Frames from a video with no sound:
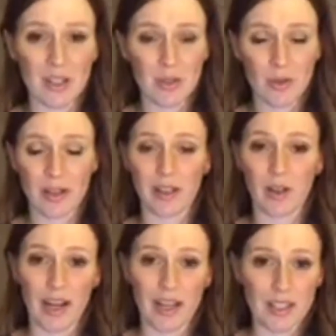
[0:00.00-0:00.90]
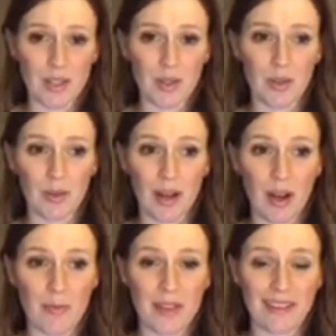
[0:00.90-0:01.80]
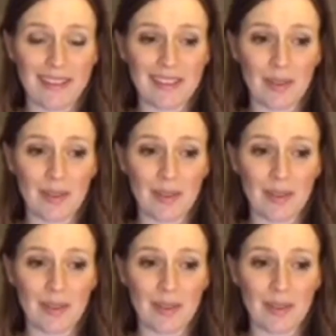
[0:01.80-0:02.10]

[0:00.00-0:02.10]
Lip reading: a joy and a gratitude throughout, because those